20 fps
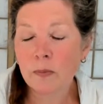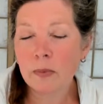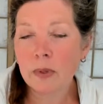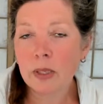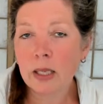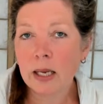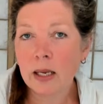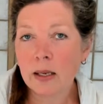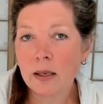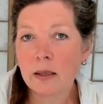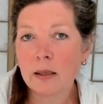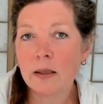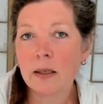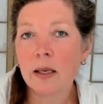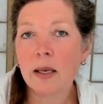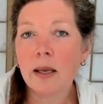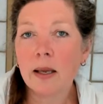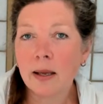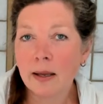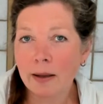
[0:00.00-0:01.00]
like,
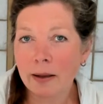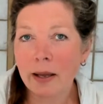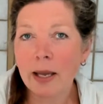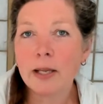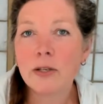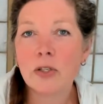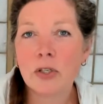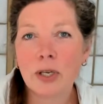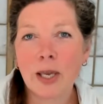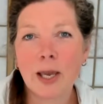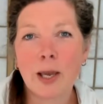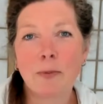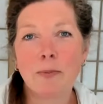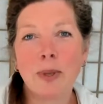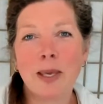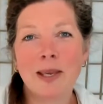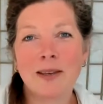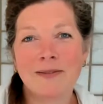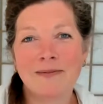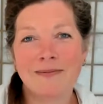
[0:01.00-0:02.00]
educate
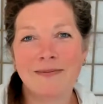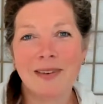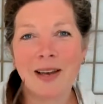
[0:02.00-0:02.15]
me.